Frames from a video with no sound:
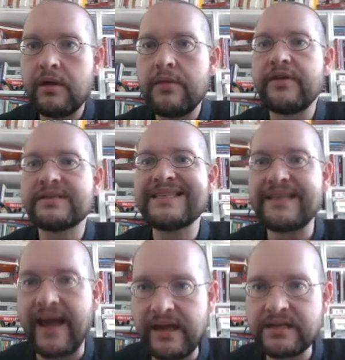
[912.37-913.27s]
the
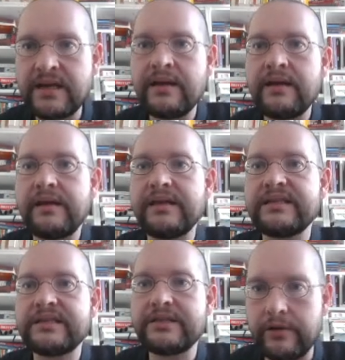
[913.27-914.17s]
state
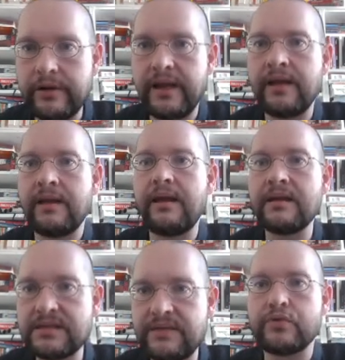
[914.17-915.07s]
is turning
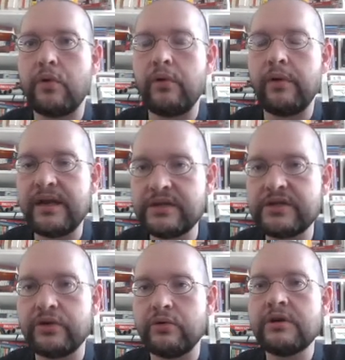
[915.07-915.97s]
individuals
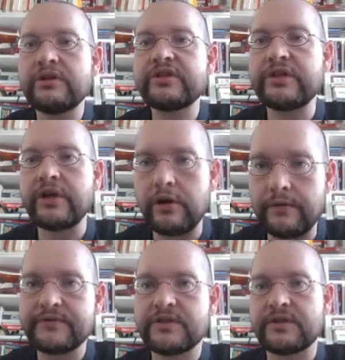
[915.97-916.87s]
into
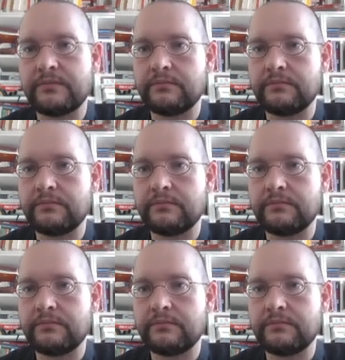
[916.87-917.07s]
serfs,